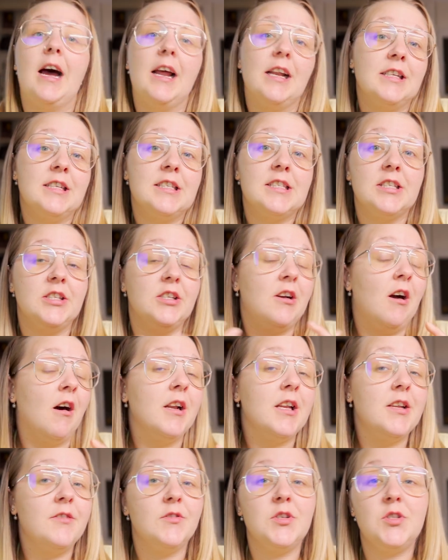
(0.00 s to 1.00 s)
and you
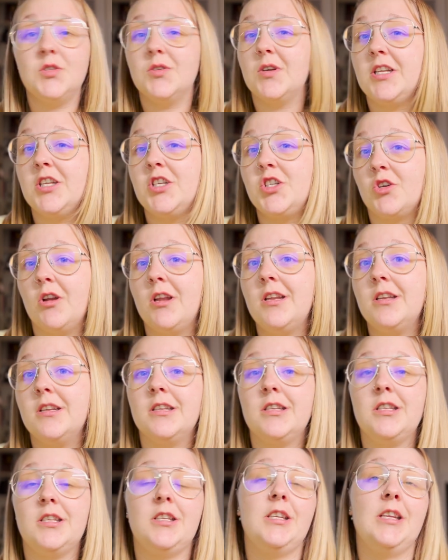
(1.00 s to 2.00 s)
can't even do any
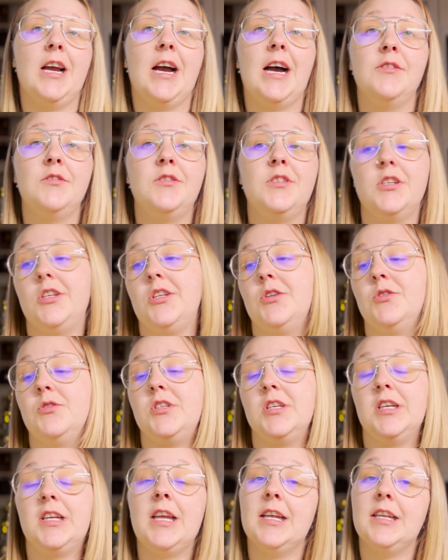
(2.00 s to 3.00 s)
training. You have to use
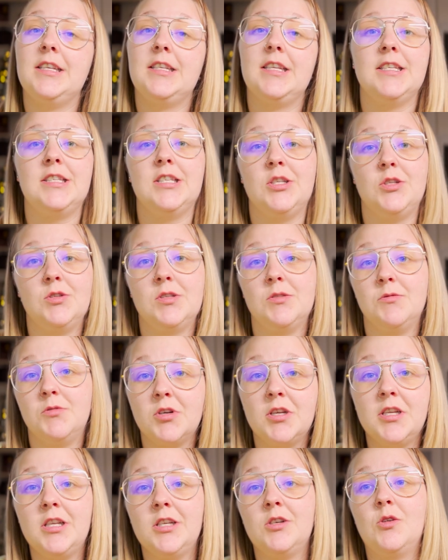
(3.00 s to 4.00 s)
your kit days to do some
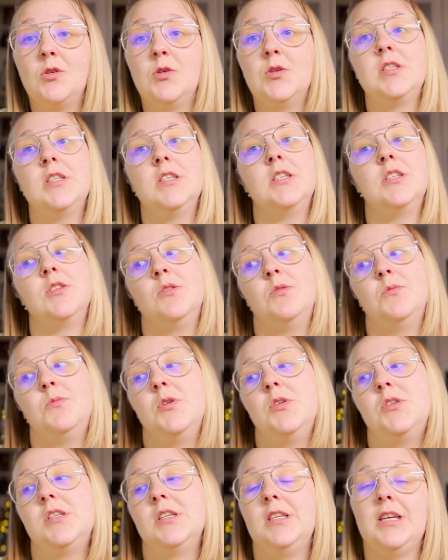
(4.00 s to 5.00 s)
training courses. So
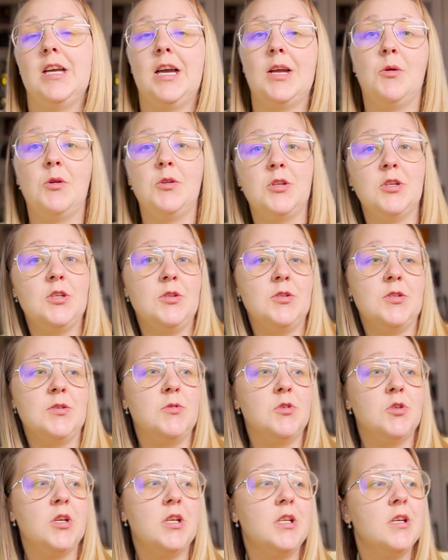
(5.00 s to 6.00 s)
personally, I wanted to do some
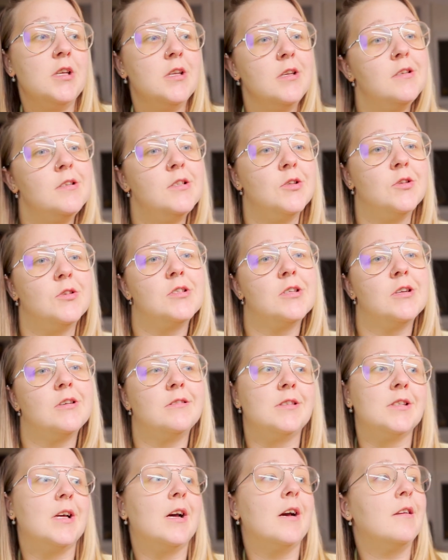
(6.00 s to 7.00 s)
training, turns
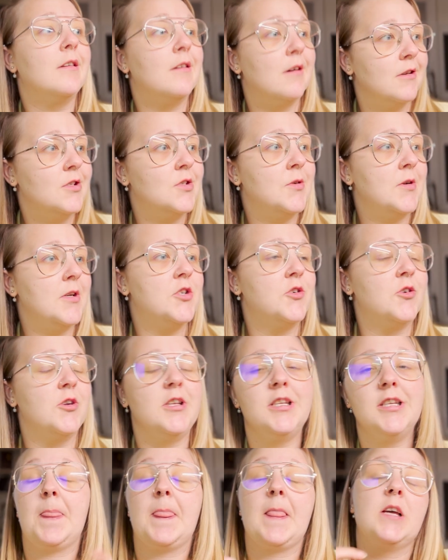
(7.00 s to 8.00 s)
out I can't do any
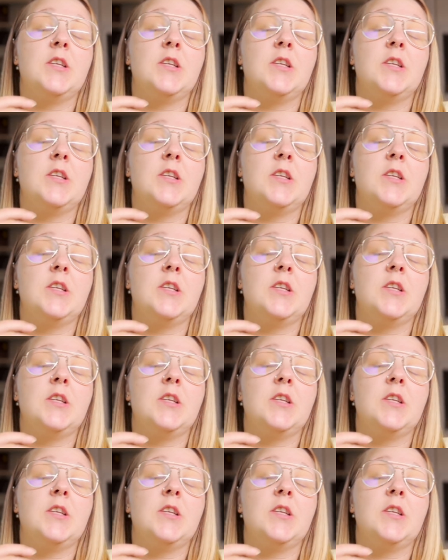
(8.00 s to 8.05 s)
training.